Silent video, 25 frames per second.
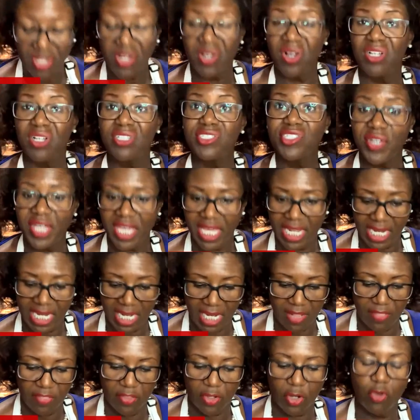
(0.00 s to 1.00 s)
you can also get
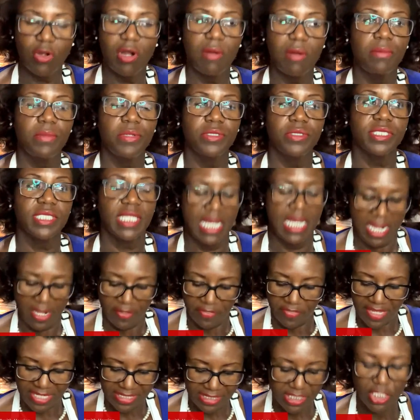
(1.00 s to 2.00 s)
it in the crumbles.
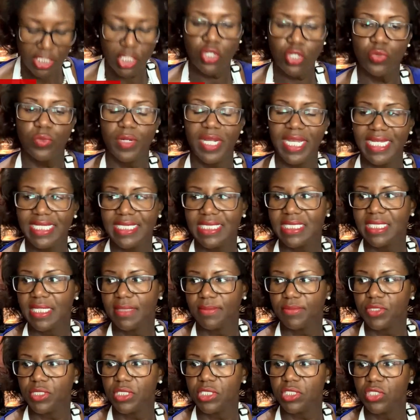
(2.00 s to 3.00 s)
That's a great
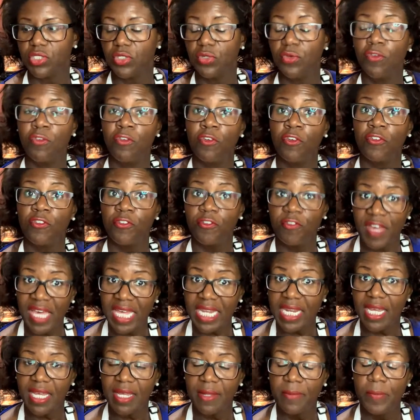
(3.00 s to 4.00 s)
substitute for
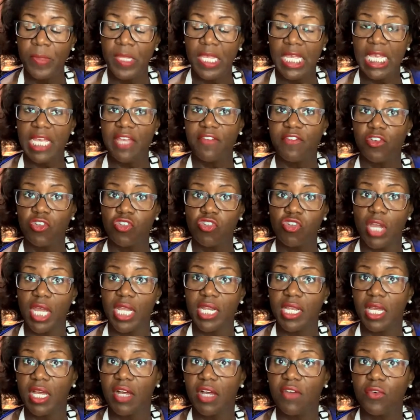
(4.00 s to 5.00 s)
feta if you're
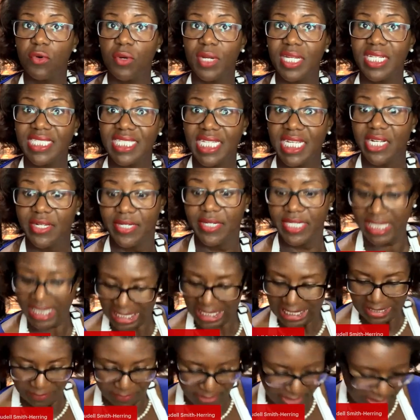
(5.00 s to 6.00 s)
trying to avoid dairy
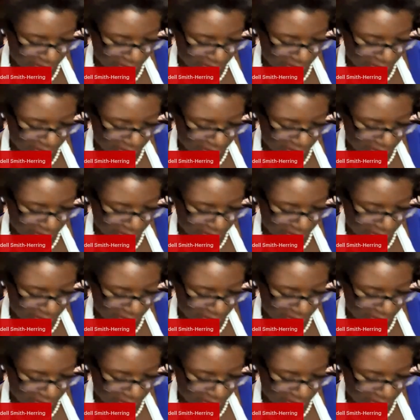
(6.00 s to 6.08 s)
like